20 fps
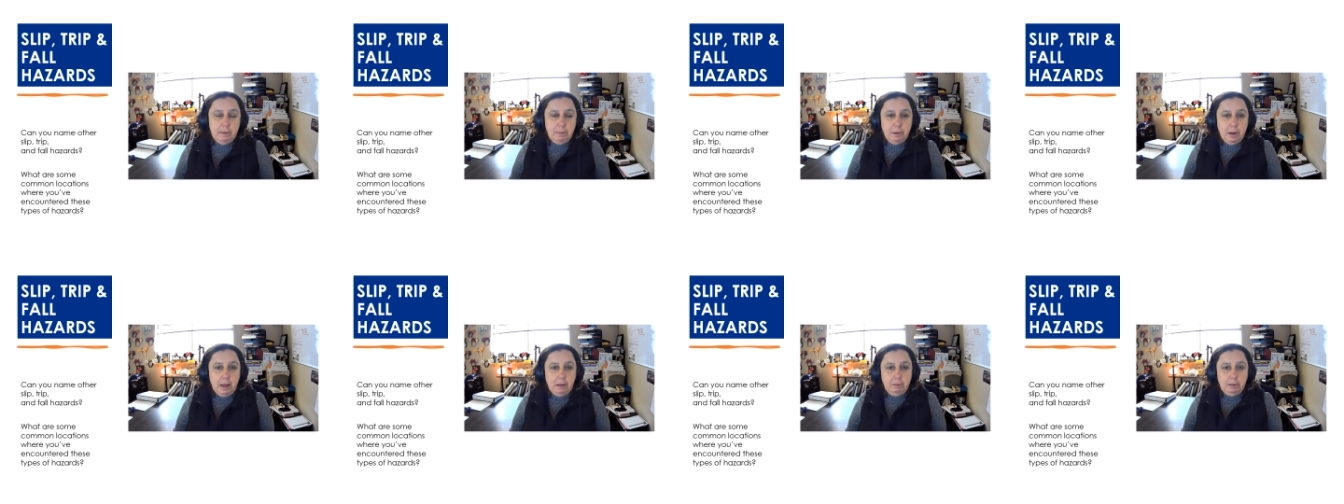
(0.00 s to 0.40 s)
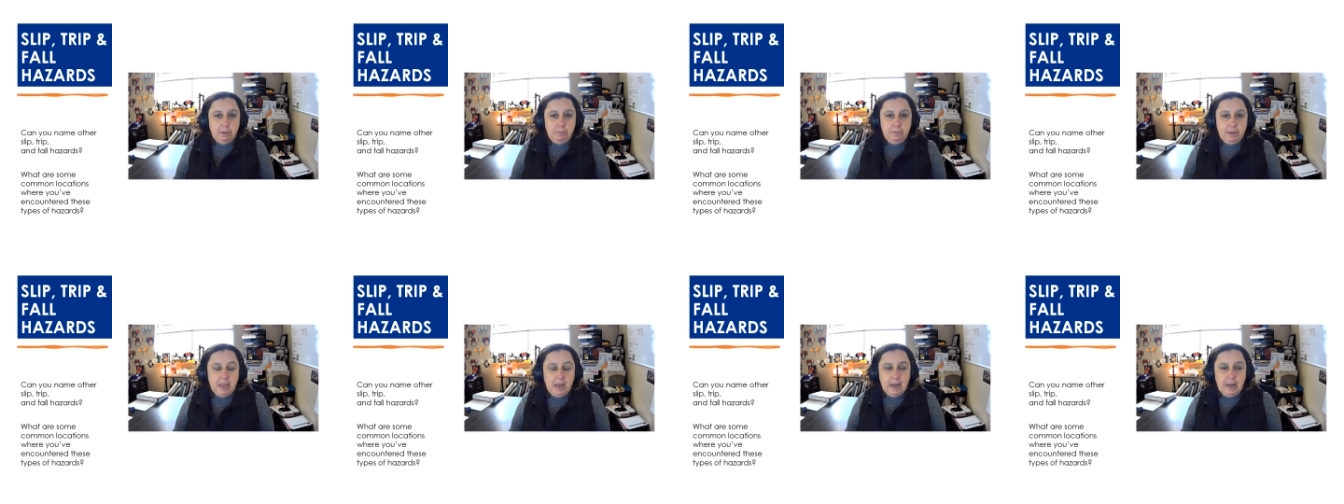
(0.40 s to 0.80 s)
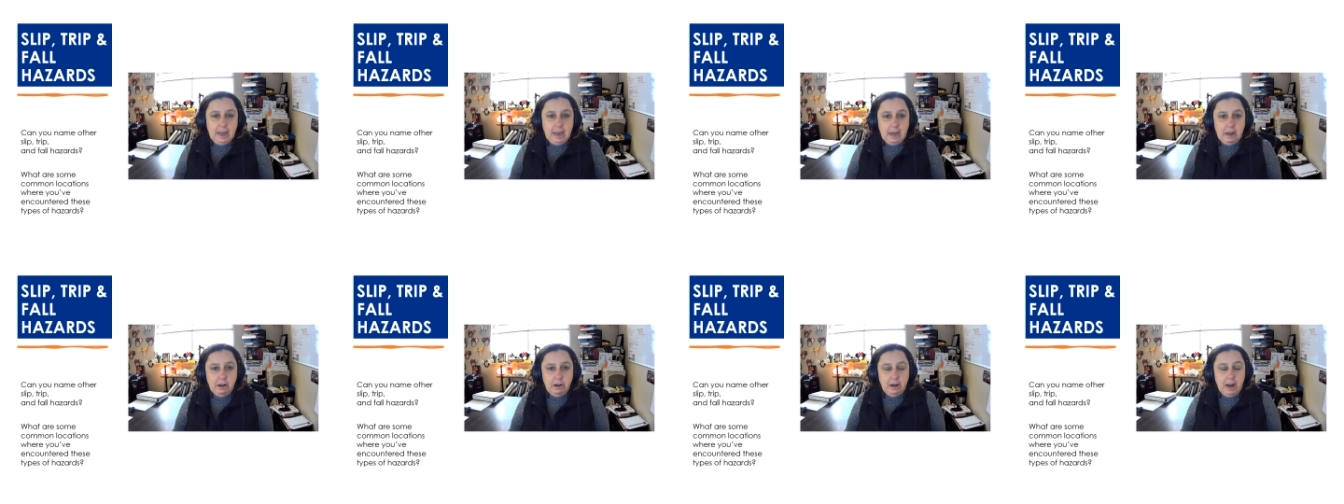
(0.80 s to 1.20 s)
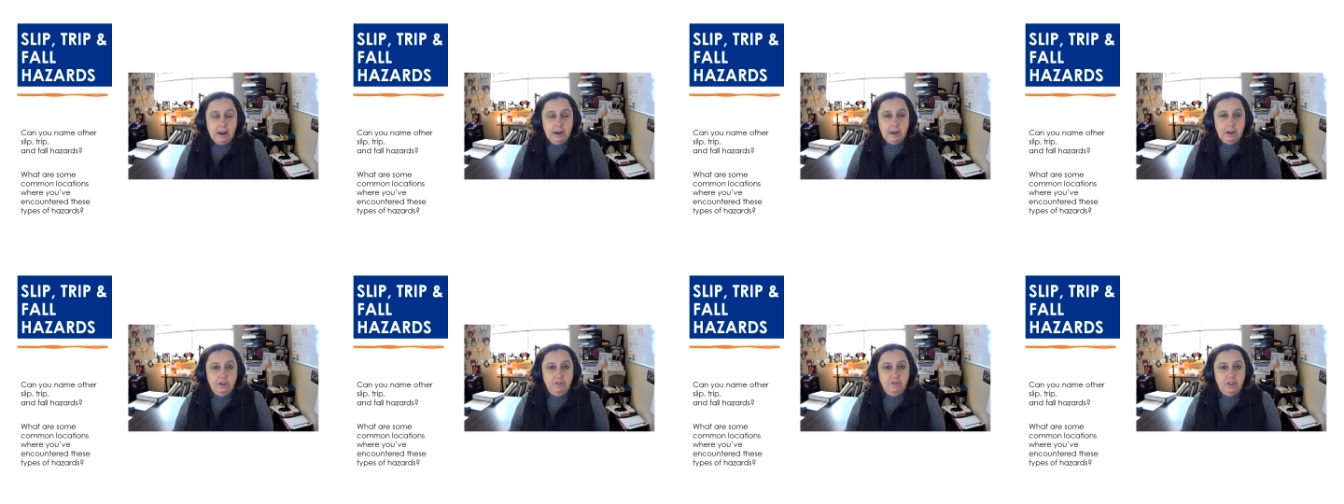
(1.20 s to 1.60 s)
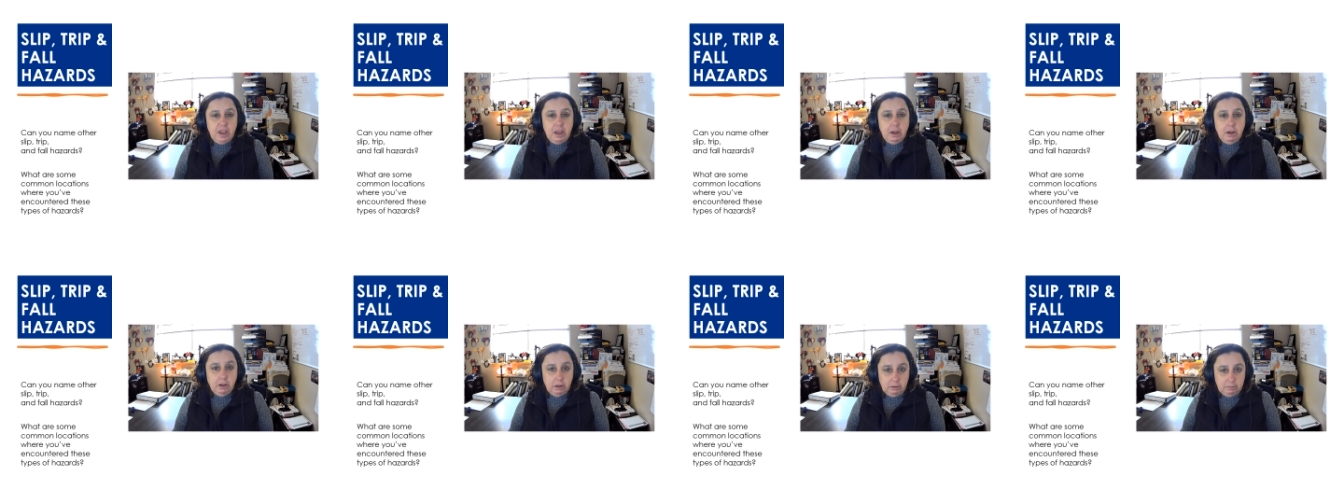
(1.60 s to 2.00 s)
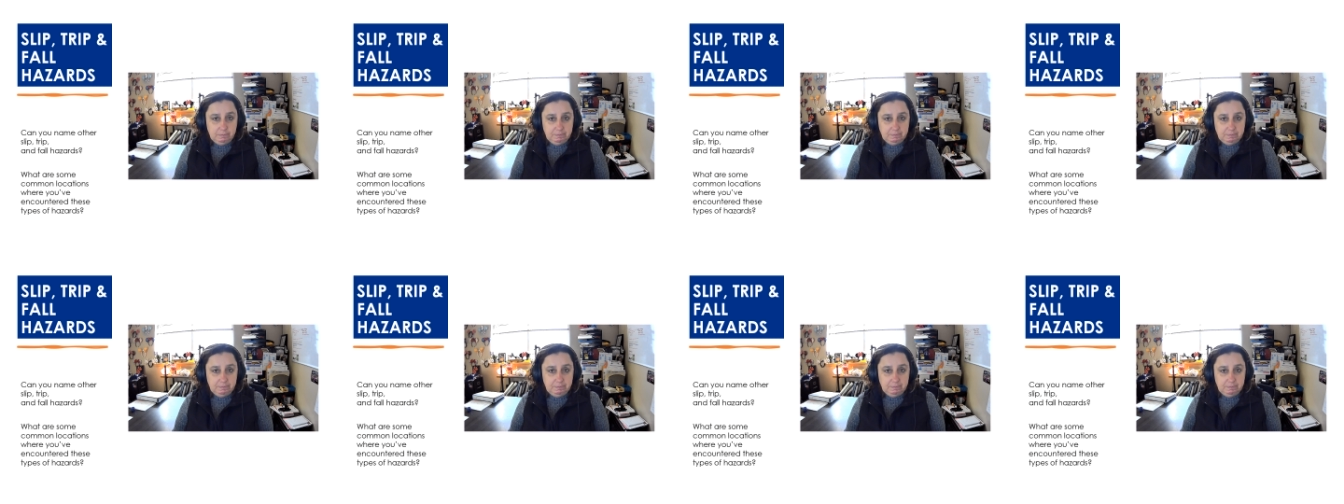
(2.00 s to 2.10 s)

a problem getting in and out of your vehicle.